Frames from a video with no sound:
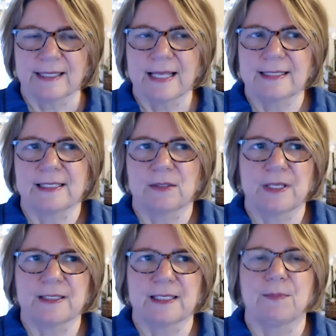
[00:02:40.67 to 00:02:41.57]
This
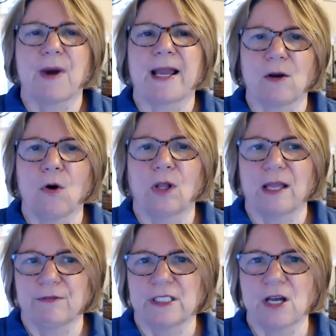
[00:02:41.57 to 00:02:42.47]
is my goal
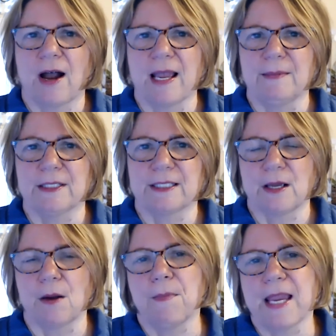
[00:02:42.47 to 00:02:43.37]
every time, is
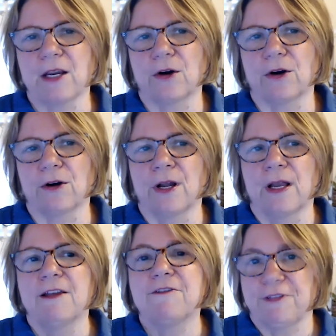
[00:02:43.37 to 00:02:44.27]
to make her
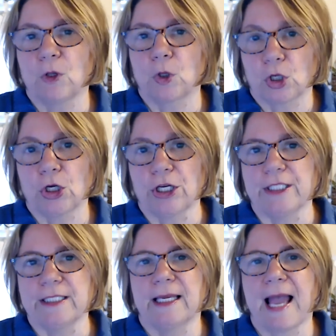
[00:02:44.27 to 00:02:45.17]
feel
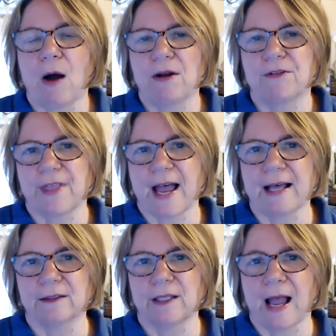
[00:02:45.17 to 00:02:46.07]
good, however
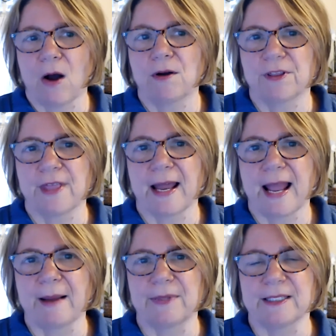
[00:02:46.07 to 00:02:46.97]
that
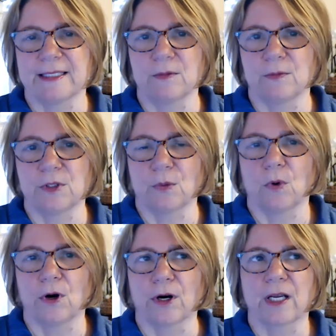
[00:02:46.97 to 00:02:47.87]
happens to work.